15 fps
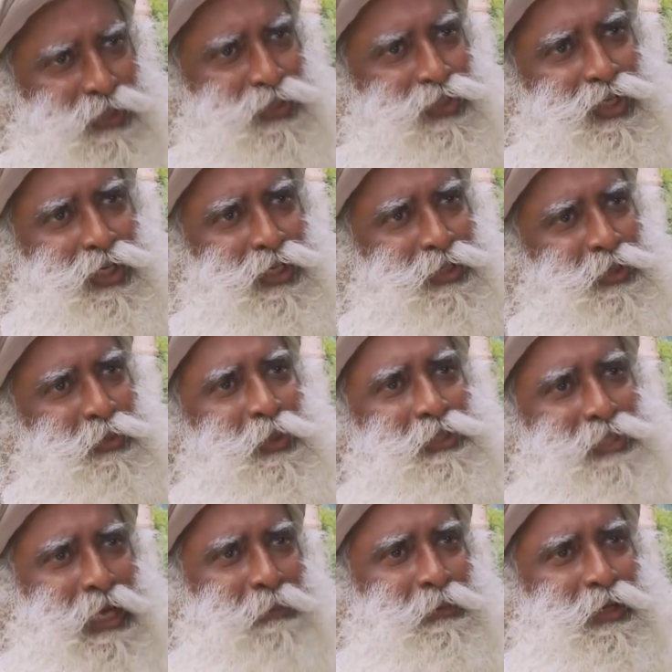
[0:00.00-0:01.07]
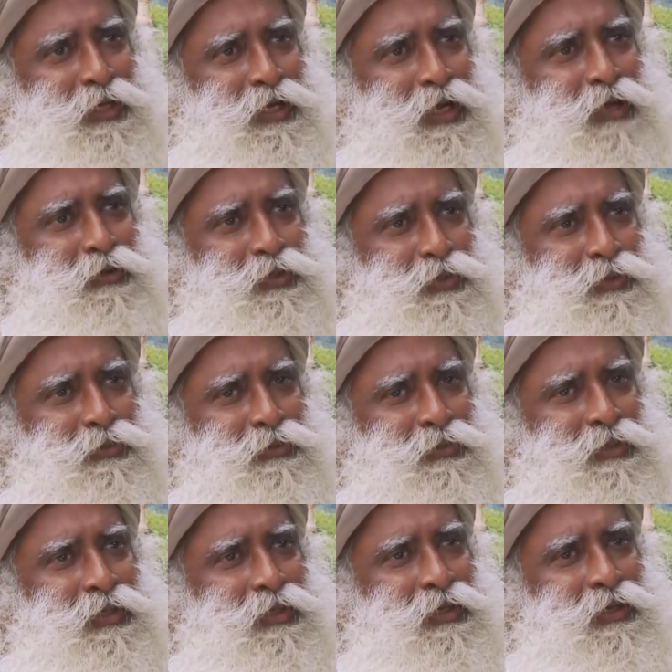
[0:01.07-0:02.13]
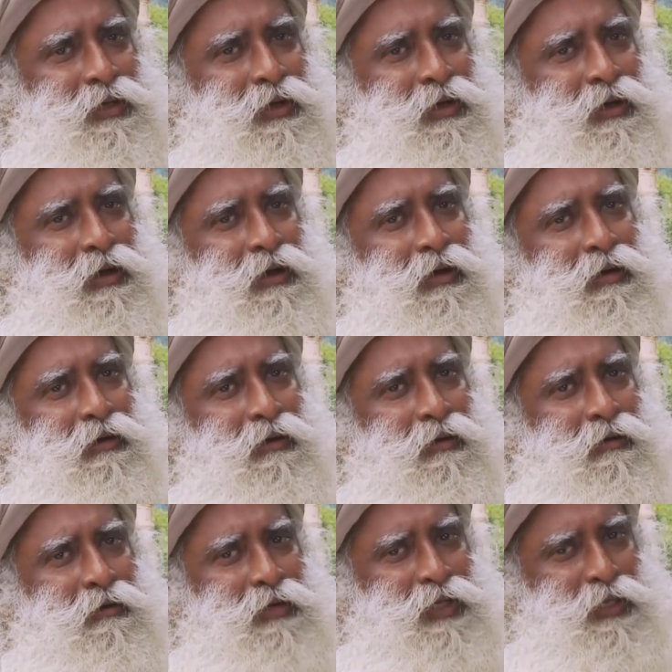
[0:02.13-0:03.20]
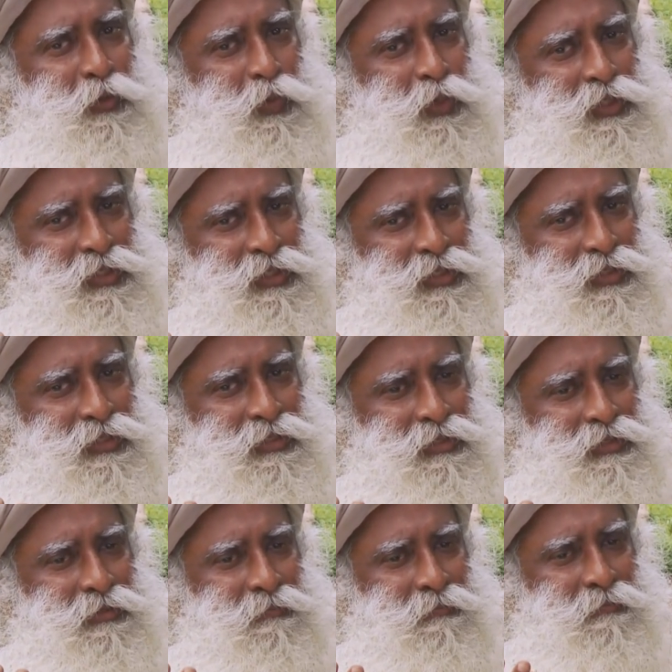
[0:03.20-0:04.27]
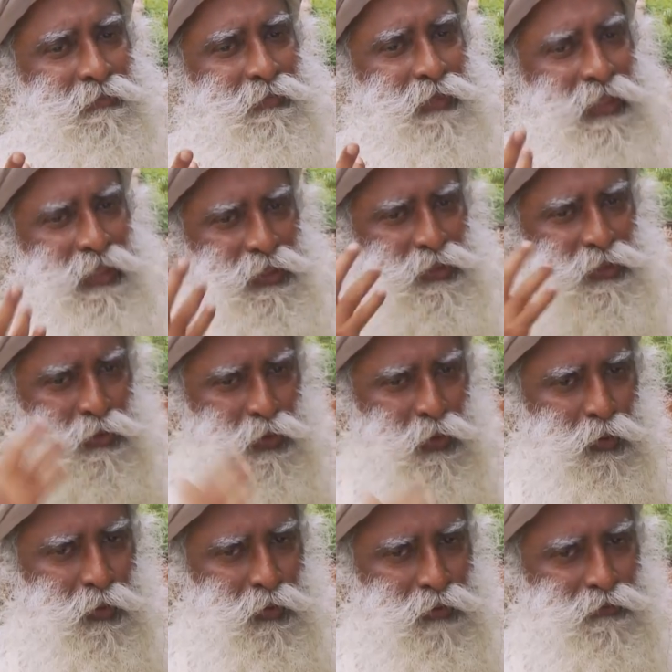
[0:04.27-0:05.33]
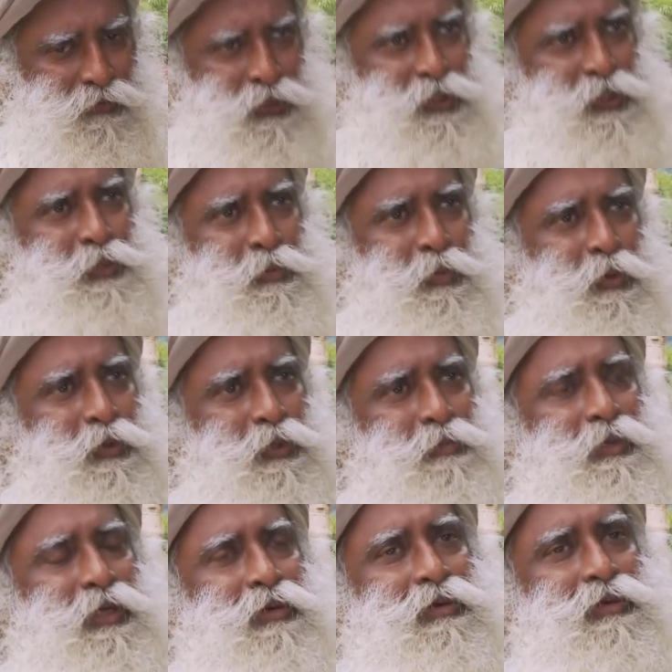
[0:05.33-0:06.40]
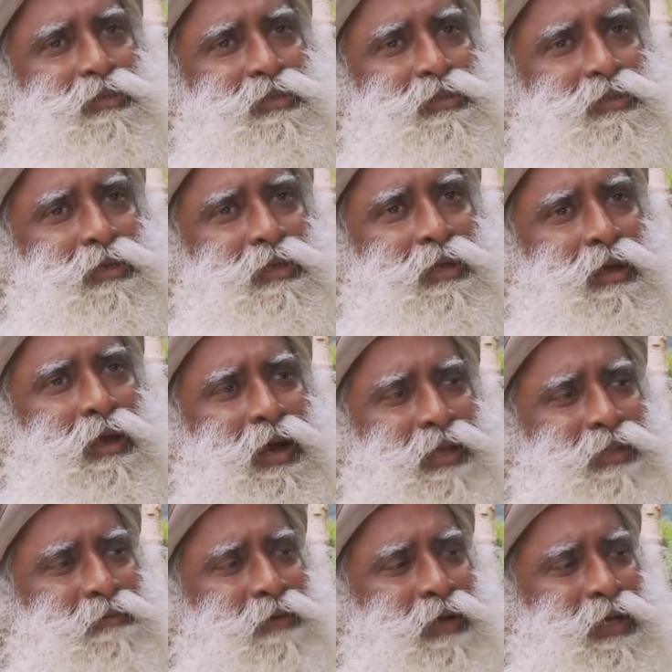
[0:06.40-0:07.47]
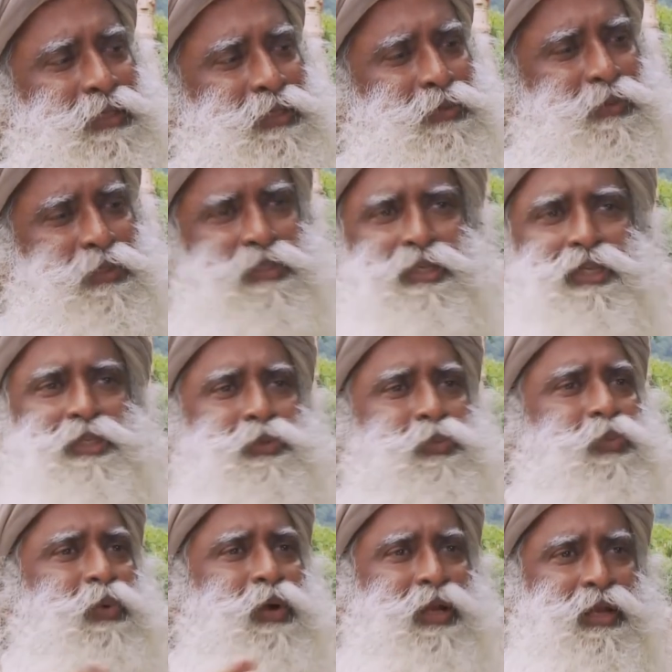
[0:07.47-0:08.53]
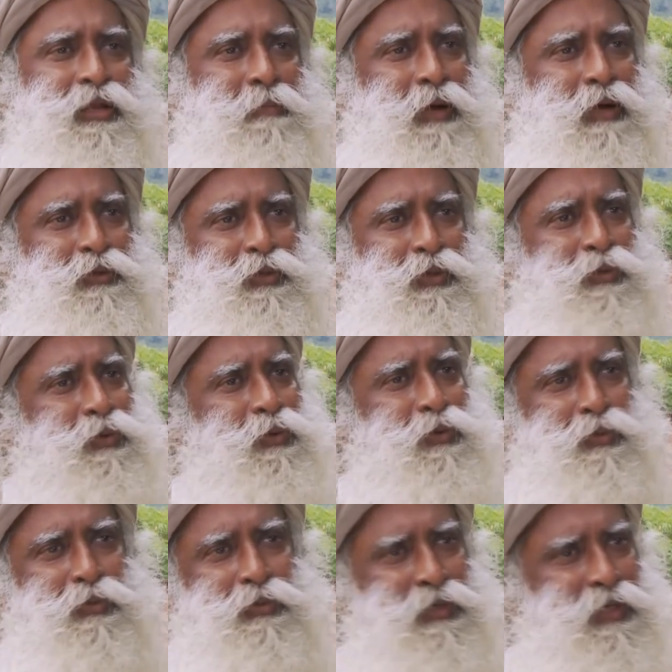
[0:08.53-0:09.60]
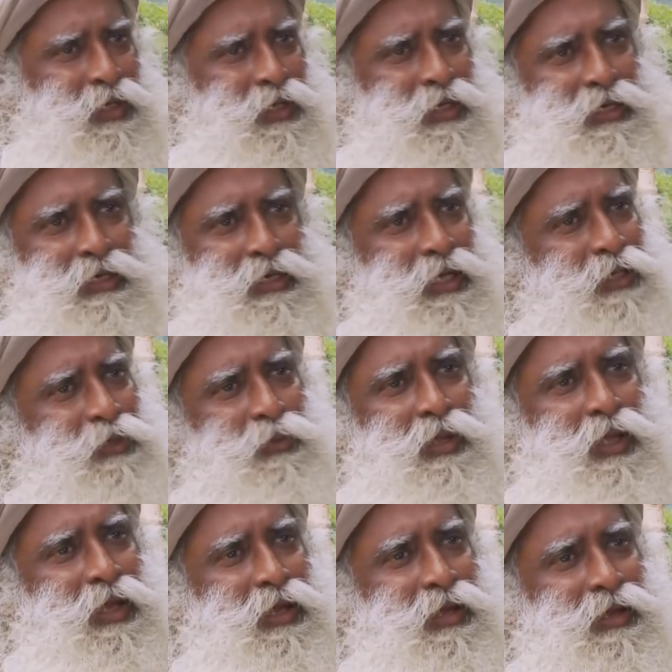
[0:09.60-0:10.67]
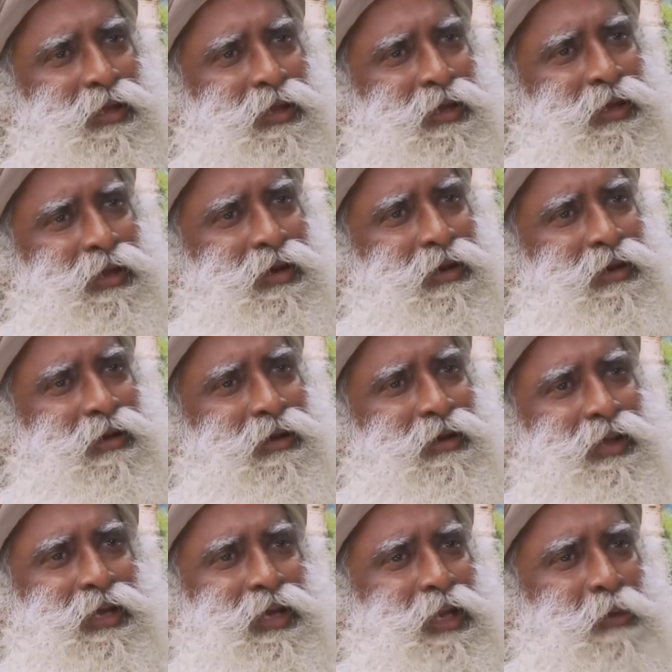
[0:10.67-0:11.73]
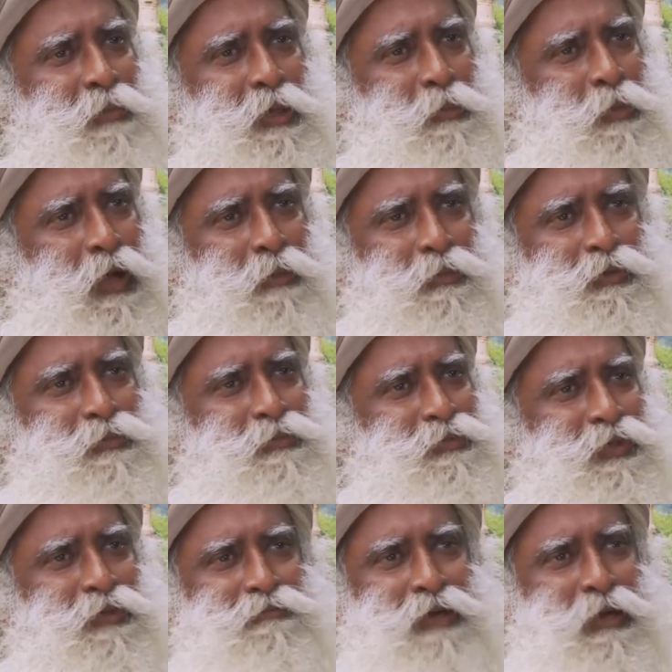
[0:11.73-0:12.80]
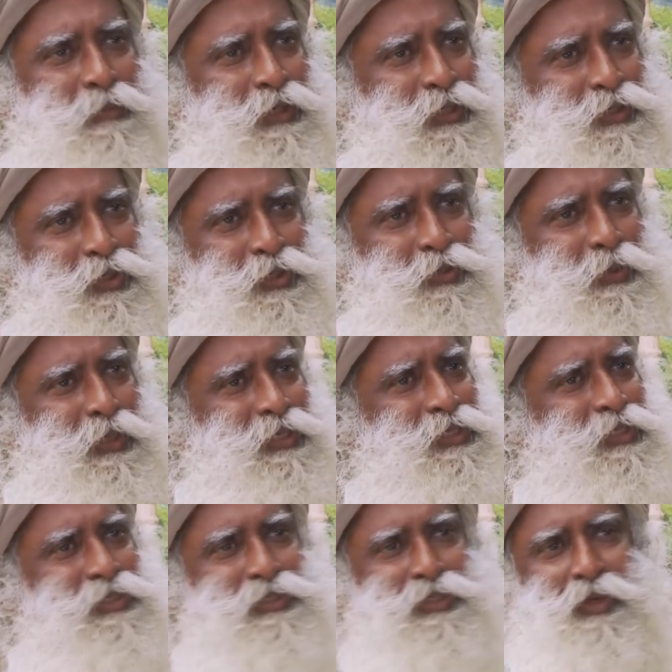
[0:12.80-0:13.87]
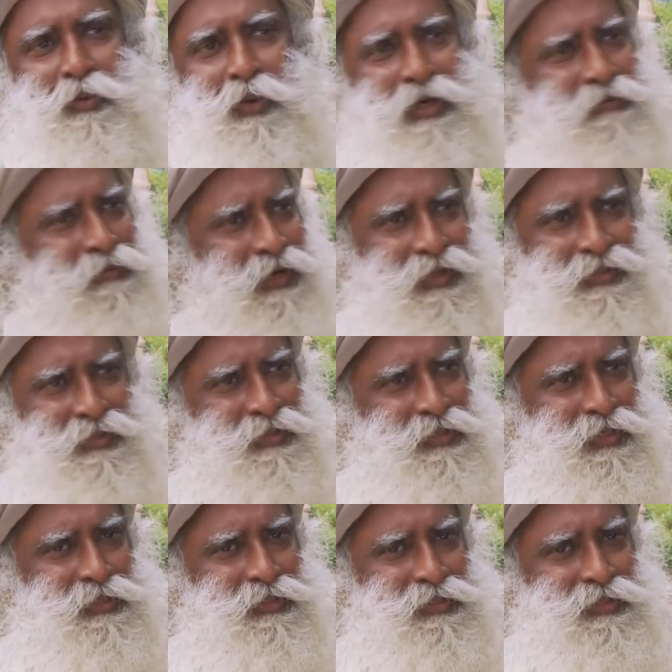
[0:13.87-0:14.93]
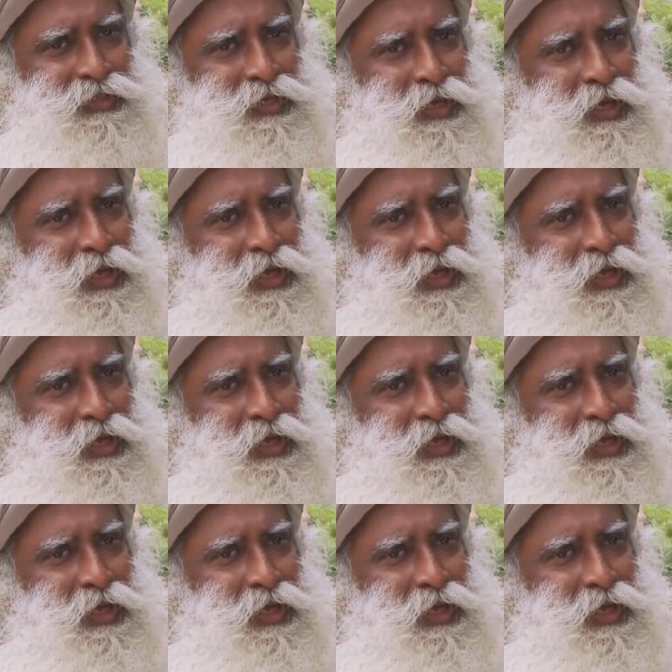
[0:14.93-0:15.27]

concern to what's happening around you, uh, in which there is a role for the sport because otherwise you are just worried about your own day-to-day uh, economic problems or family situations or whatever other things.